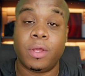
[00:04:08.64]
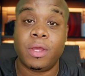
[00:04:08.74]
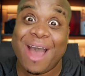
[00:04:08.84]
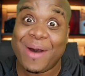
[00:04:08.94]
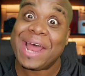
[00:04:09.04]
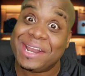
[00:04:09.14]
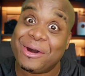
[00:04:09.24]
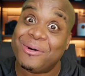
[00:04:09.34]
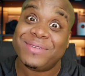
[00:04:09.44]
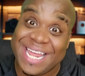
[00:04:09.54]
Now I
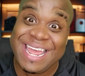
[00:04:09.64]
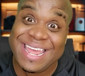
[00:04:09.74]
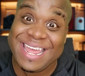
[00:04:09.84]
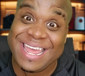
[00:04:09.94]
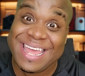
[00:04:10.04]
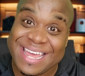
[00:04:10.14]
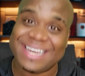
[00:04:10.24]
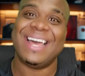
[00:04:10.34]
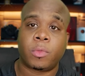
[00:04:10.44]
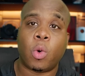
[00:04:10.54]
know.
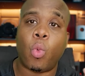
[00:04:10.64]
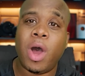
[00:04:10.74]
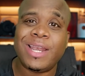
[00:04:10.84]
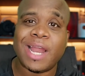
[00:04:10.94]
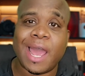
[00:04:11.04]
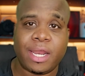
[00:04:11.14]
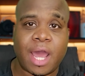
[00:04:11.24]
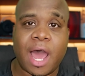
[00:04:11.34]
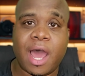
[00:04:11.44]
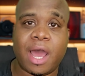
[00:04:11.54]
One
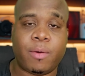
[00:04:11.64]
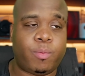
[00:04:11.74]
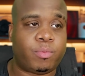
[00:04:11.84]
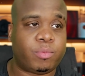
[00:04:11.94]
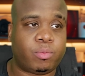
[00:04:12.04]
night I